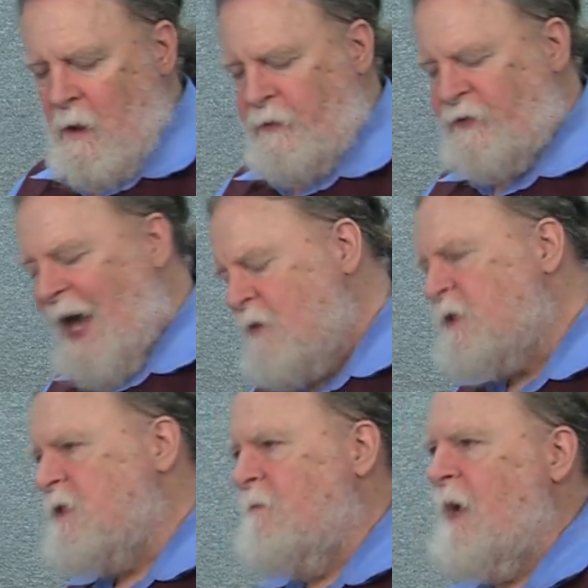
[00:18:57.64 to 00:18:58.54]

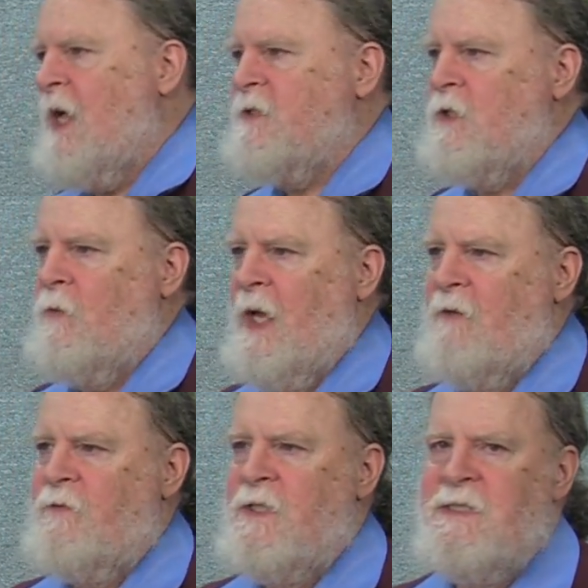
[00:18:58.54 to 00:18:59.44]
thousands of miles
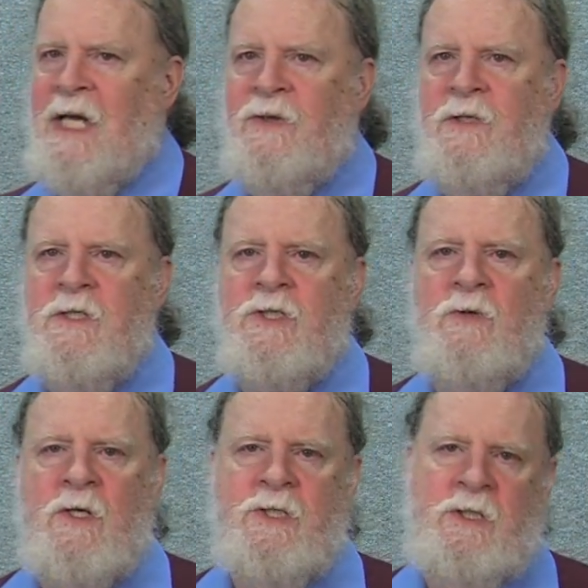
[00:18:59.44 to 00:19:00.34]
away from the death and
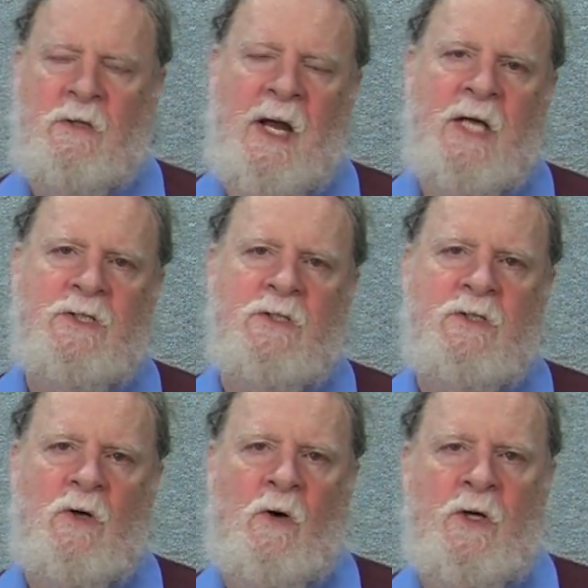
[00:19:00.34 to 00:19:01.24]
destruction their
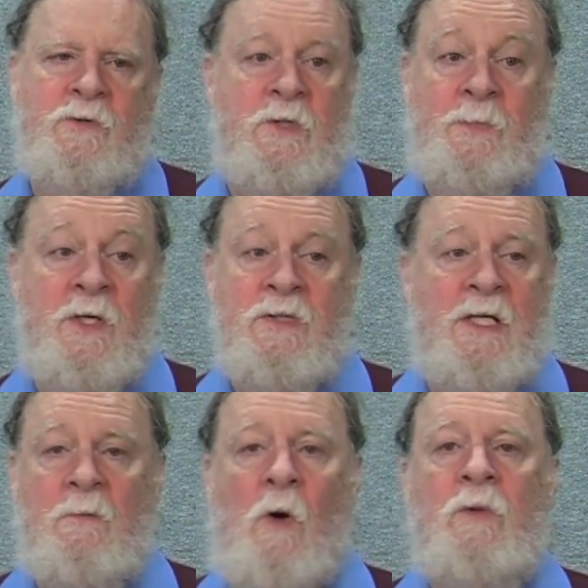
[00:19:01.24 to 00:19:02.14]
actions cause, which appear to
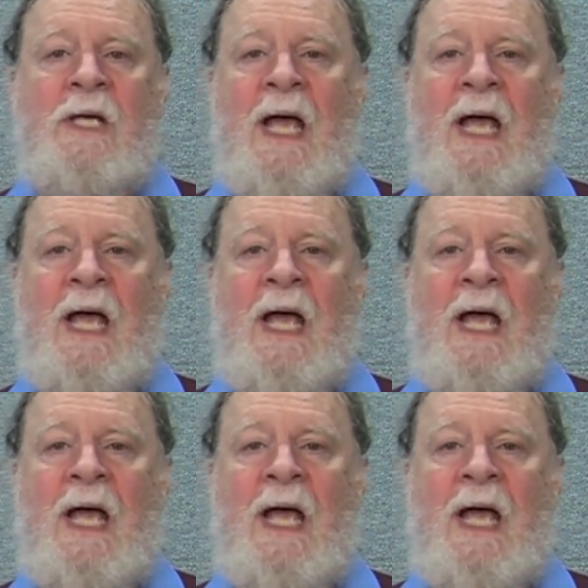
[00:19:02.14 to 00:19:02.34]
them only